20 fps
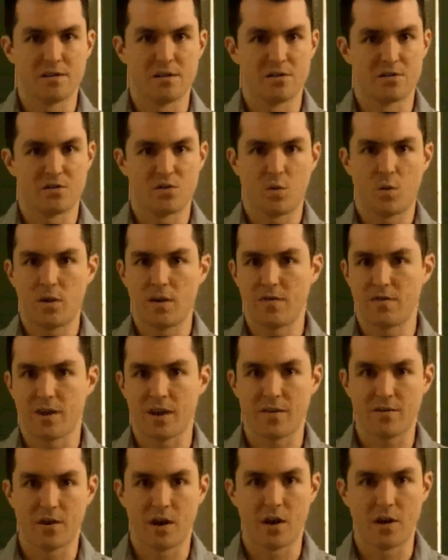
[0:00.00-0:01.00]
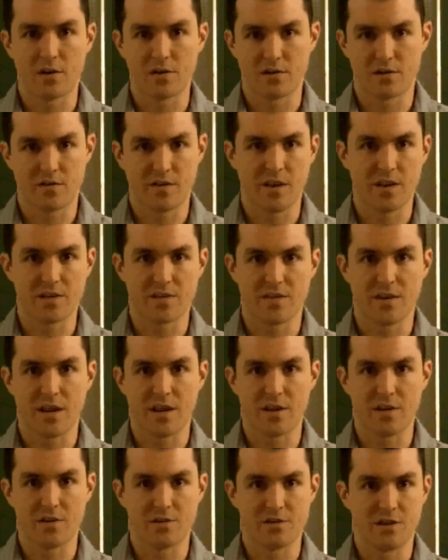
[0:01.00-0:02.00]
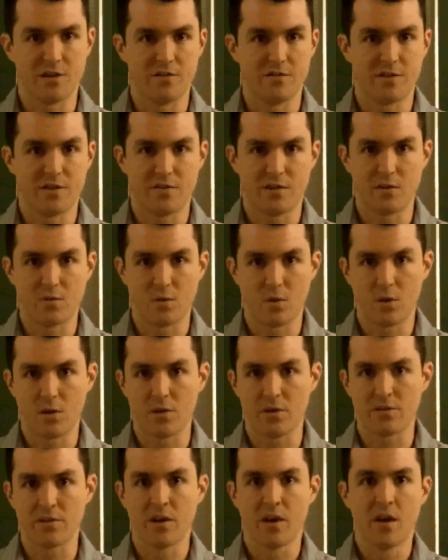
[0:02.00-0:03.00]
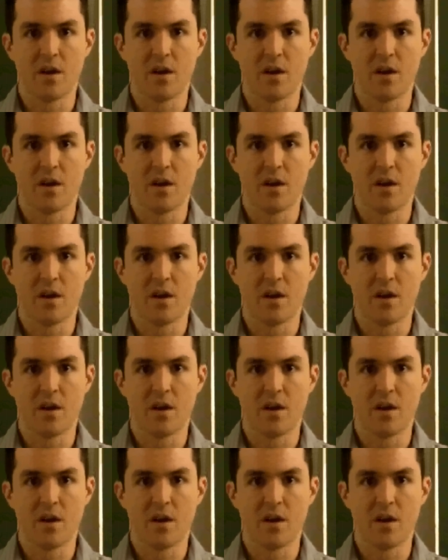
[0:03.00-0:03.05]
There's $25 face value, so 50 rolls.